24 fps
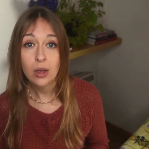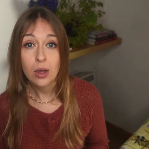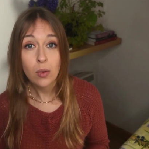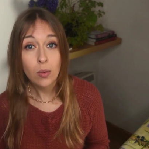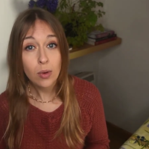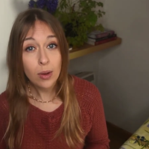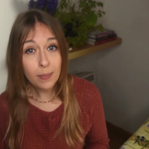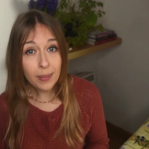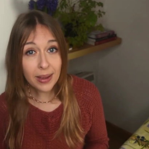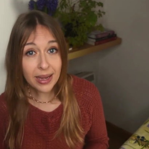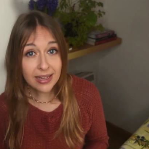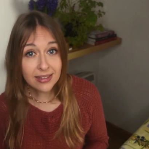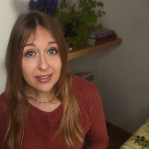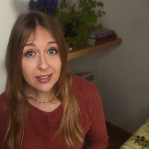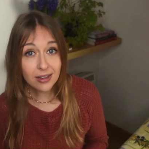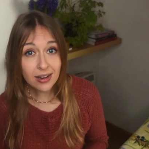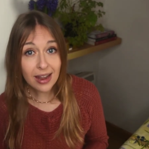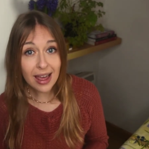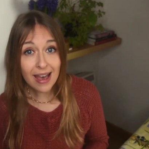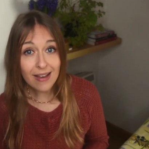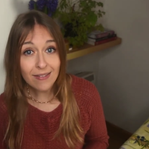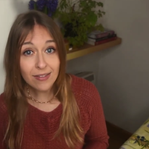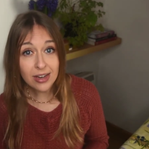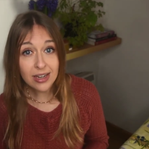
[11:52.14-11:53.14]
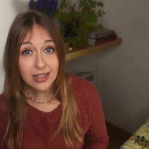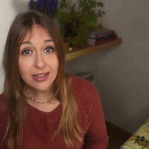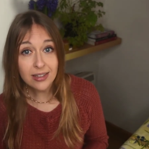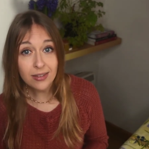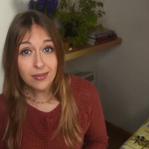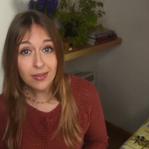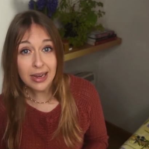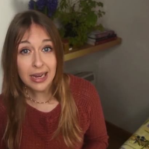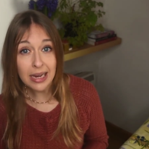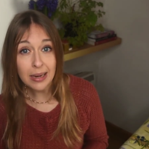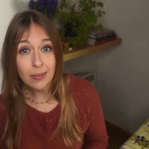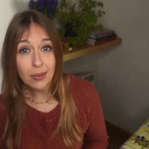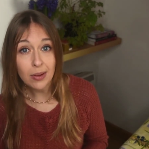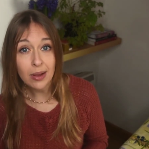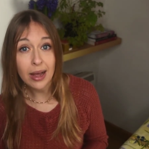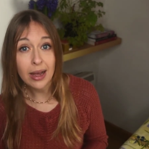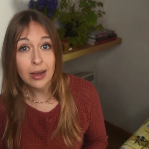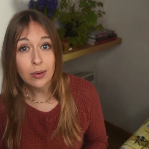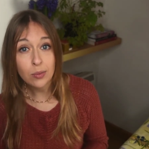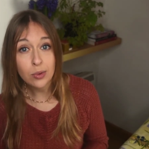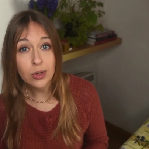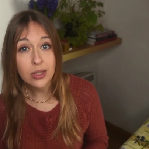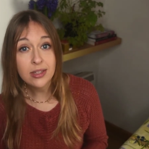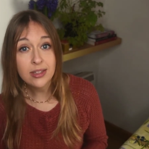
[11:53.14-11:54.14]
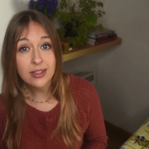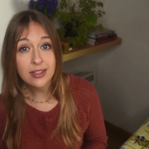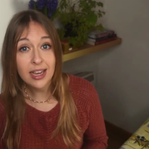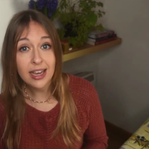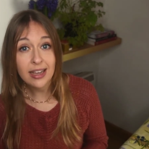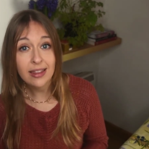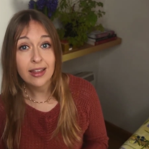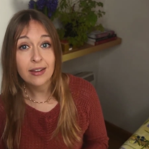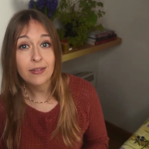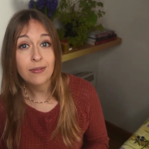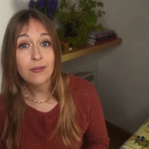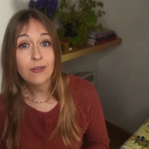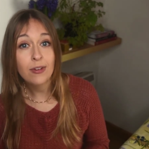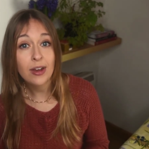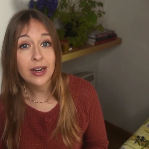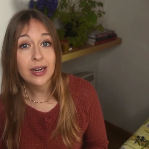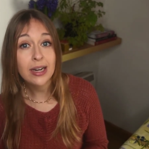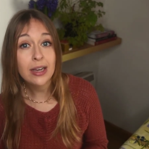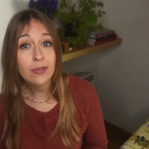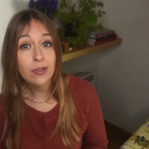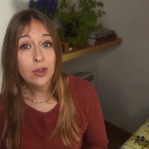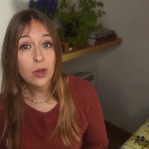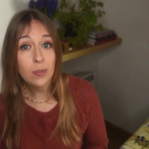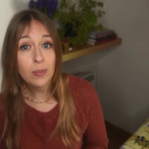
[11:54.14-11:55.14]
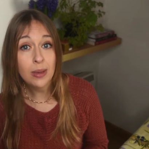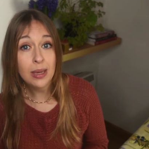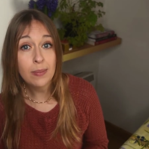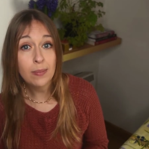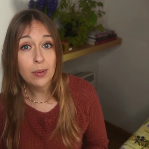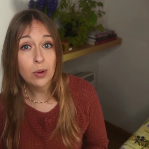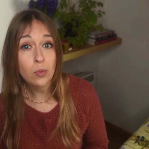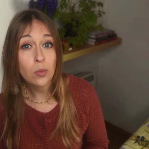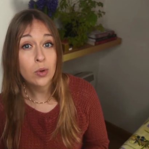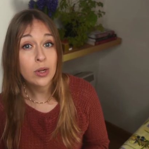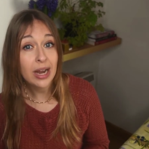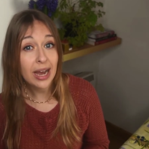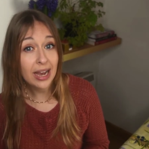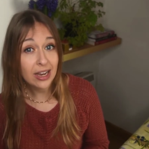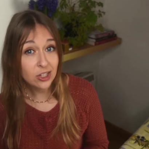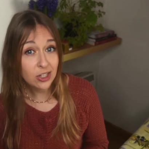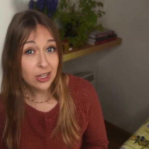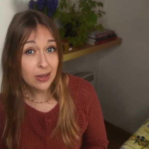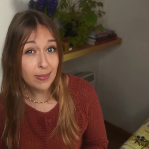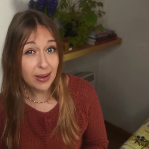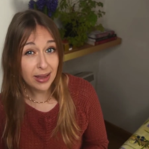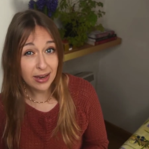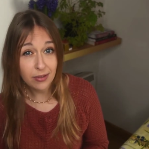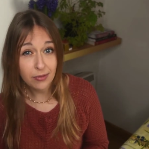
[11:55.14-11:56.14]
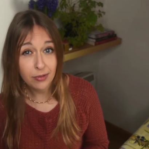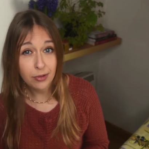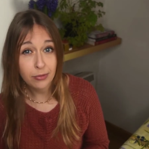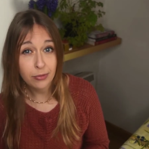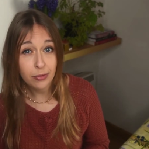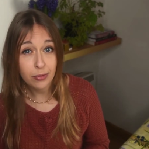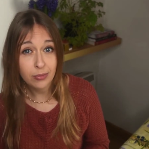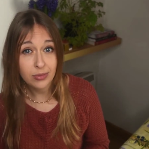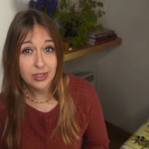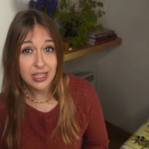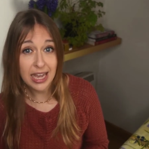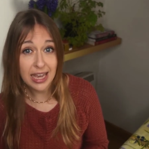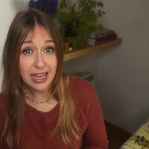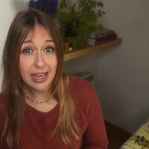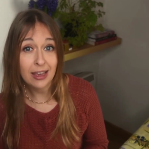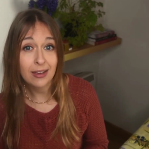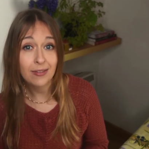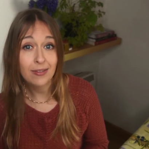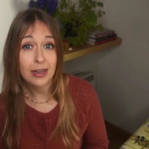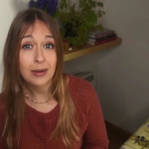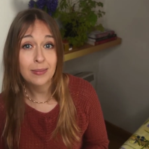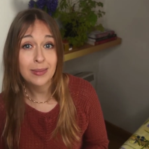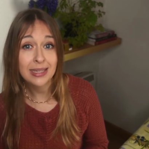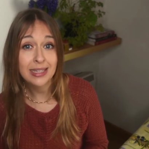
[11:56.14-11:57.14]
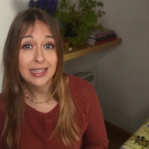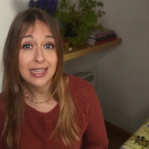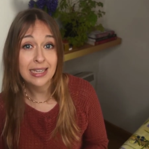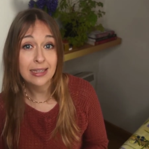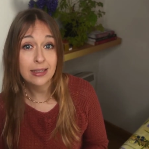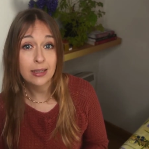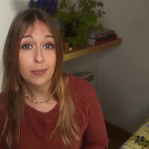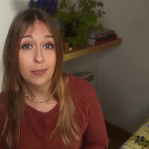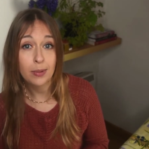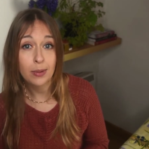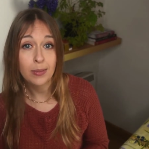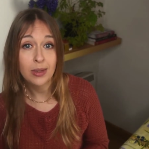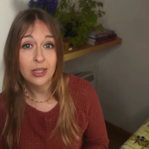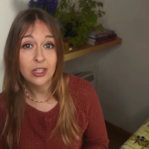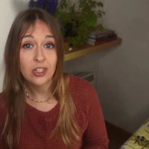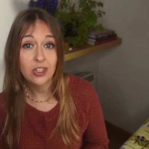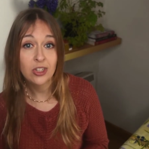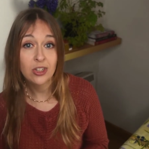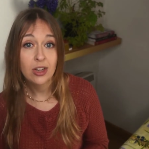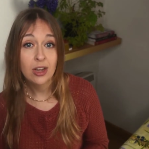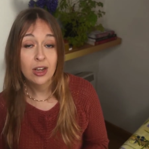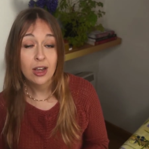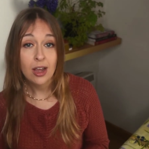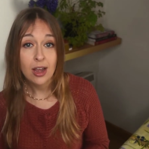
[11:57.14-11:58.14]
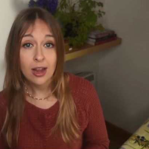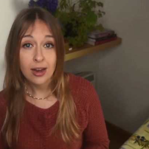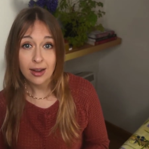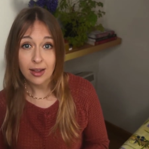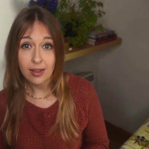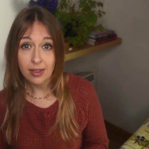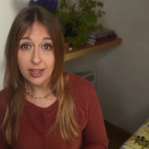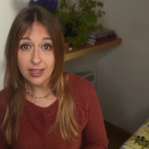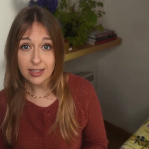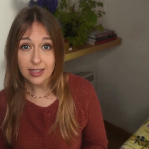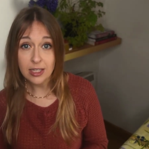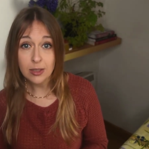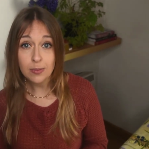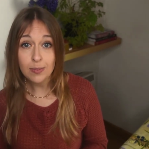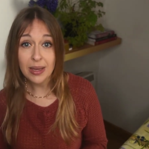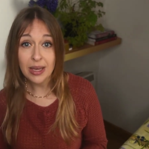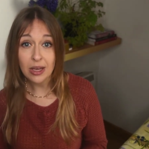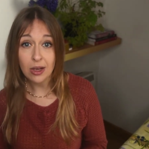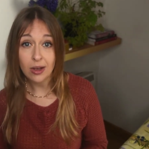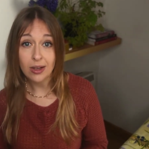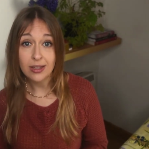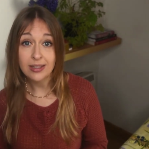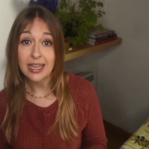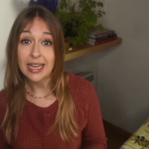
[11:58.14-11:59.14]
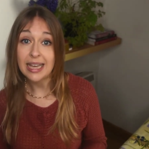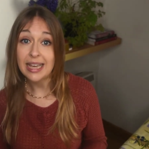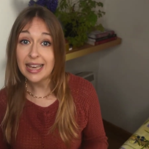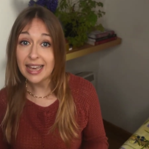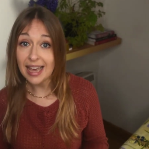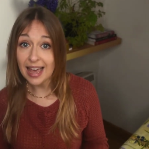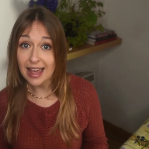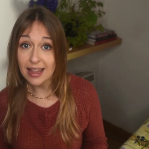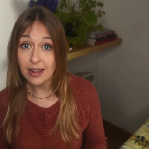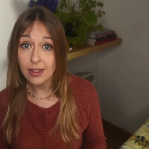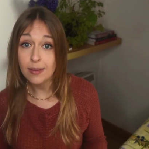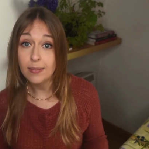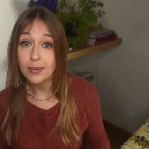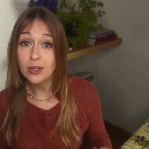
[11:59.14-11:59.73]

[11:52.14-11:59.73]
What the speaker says: Well, based on evidence available, I would say that very few people would actually benefit from taking a vitamin C supplement. And this is because, again, the